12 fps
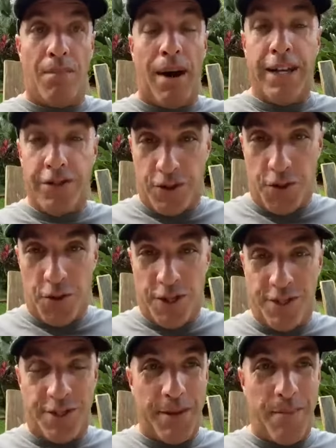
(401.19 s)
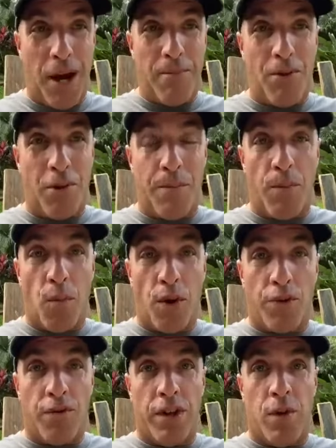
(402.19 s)
my students in my program
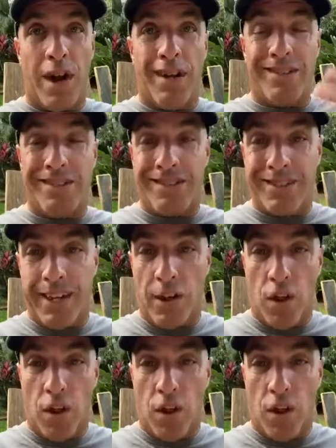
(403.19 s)
works really well is to set